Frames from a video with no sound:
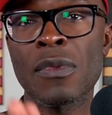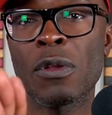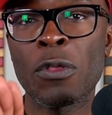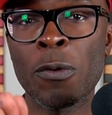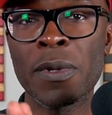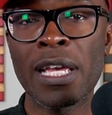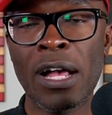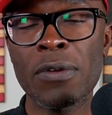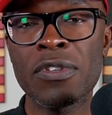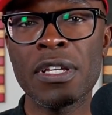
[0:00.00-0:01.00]
The
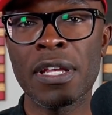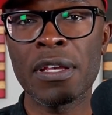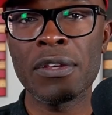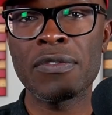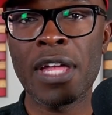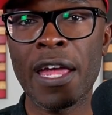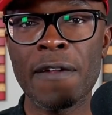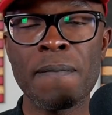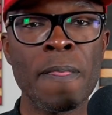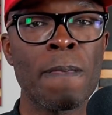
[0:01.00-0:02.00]
reality is that
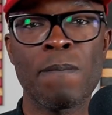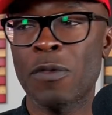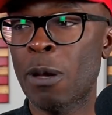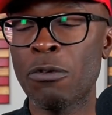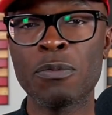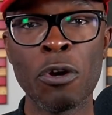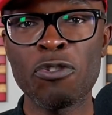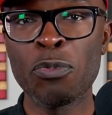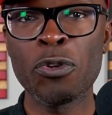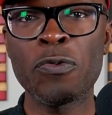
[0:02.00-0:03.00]
there was
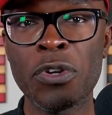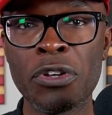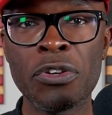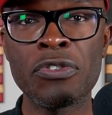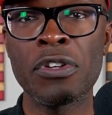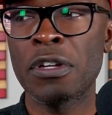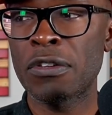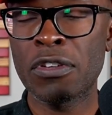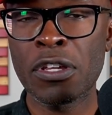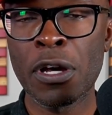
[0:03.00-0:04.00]
much more footage
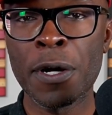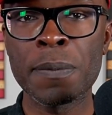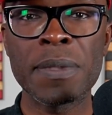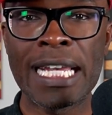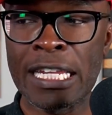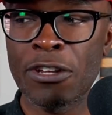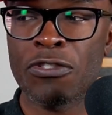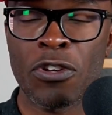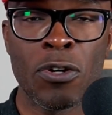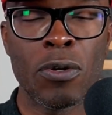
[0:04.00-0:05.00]
to come, and it
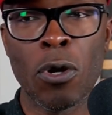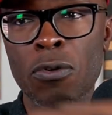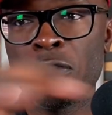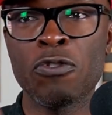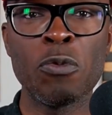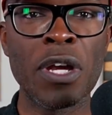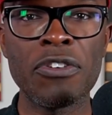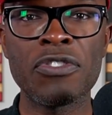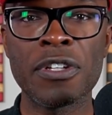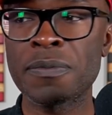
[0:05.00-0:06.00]
showed the whole
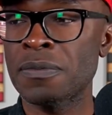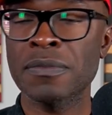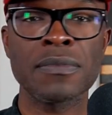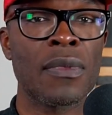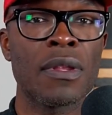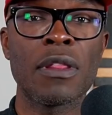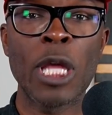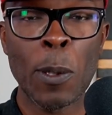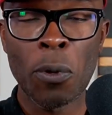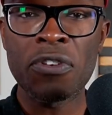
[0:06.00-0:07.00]
situation.
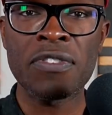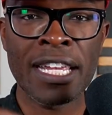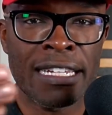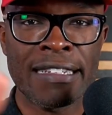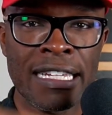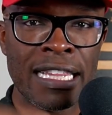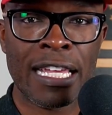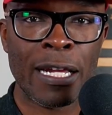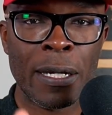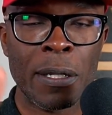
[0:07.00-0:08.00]
They were standing
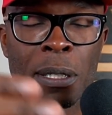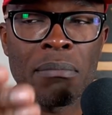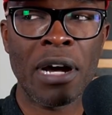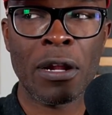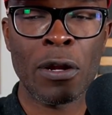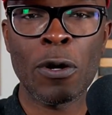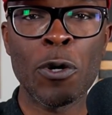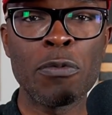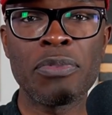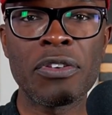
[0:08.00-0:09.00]
there, minding their
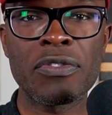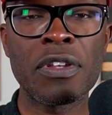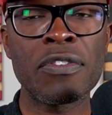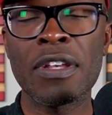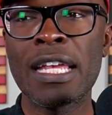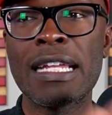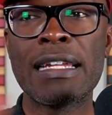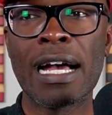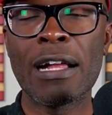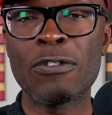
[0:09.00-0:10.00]
own business,
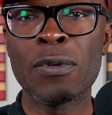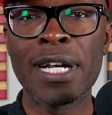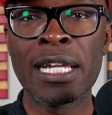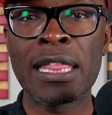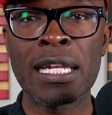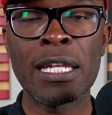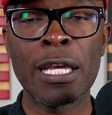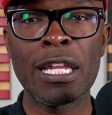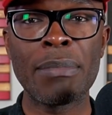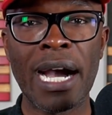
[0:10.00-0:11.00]
not doing anything to
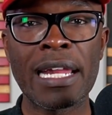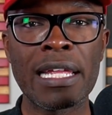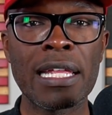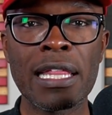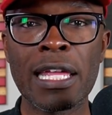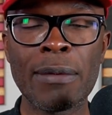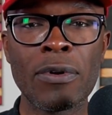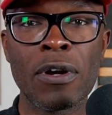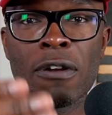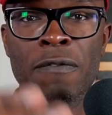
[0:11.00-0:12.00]
anybody. They
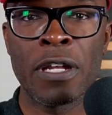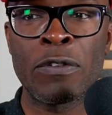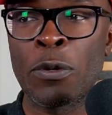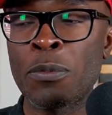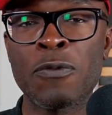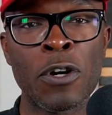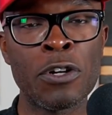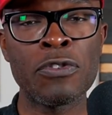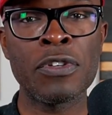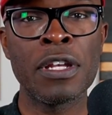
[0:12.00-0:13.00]
were the victims.
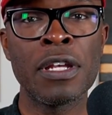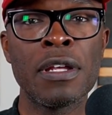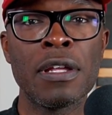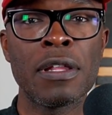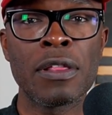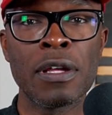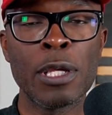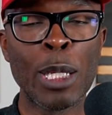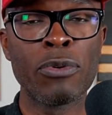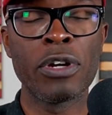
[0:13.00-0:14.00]
First, the
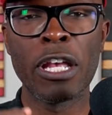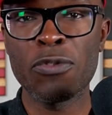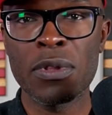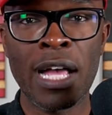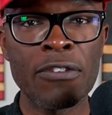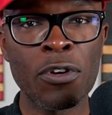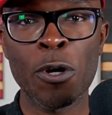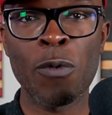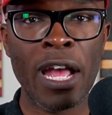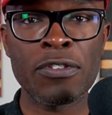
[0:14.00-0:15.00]
Hebrew Israelites are
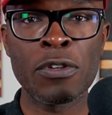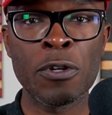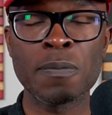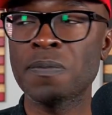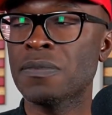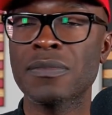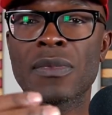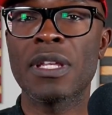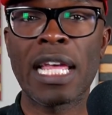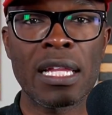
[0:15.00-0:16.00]
harassing them,
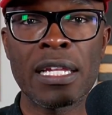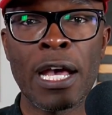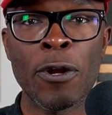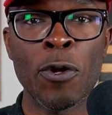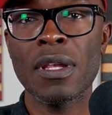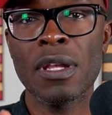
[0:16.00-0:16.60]
yelling at them.